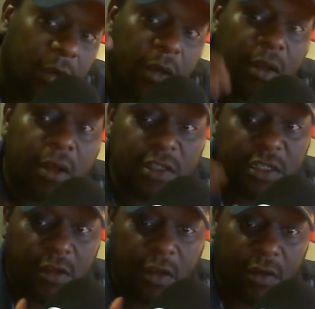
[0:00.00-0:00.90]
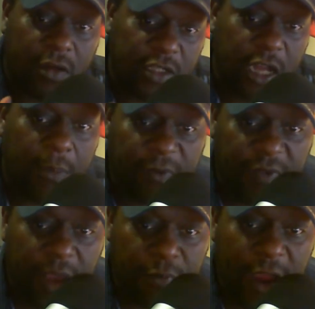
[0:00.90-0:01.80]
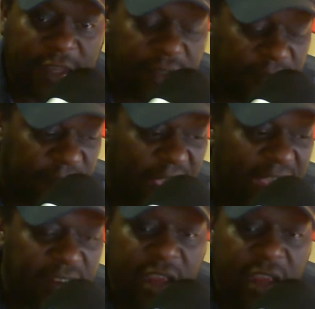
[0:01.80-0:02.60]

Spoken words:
On top of that price. In fact,